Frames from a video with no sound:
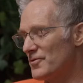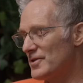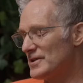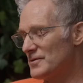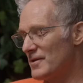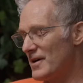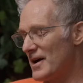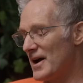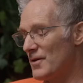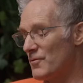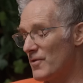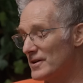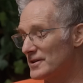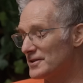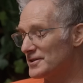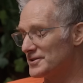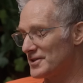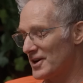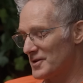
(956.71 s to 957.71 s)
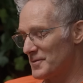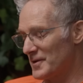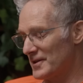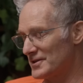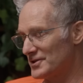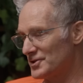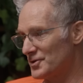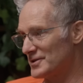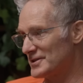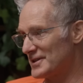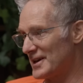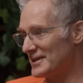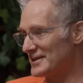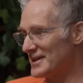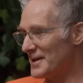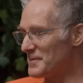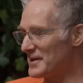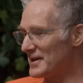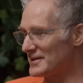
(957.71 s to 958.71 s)
reason why I wanted to talk about the suicide is
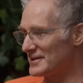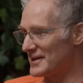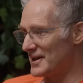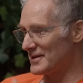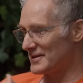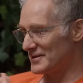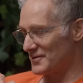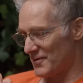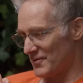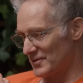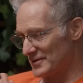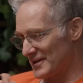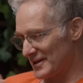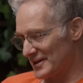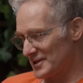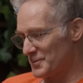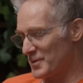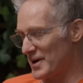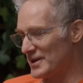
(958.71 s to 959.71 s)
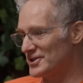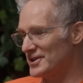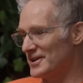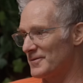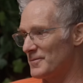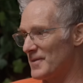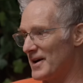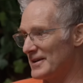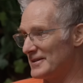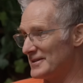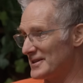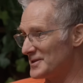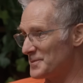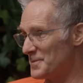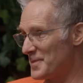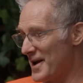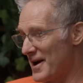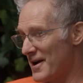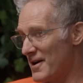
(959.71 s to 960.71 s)
not because it was an expression of my
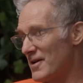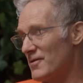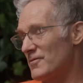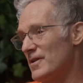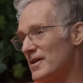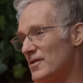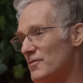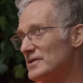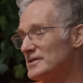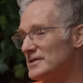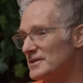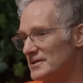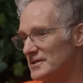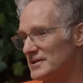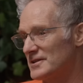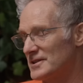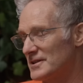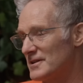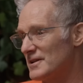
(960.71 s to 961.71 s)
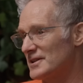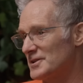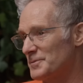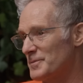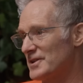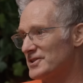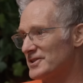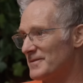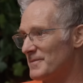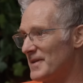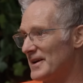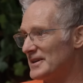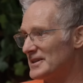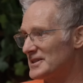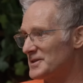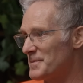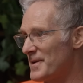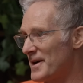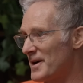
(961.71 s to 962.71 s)
despair. Well, it was an expression of my
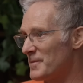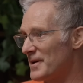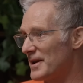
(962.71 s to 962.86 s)
despair.